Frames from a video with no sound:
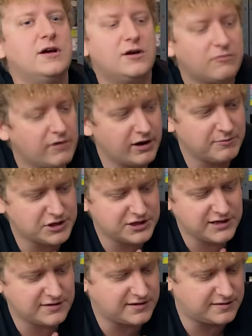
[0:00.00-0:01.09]
where
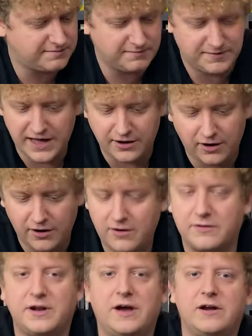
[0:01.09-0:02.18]
machines that are
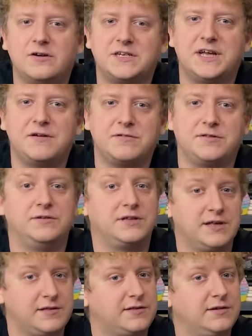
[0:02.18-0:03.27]
9 or 10 years old
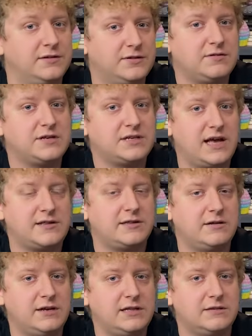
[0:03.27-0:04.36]
can still do the tasks that
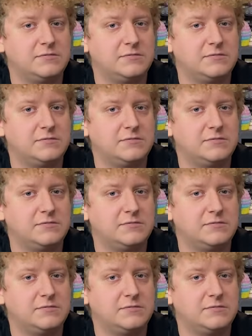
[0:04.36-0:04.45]
you need them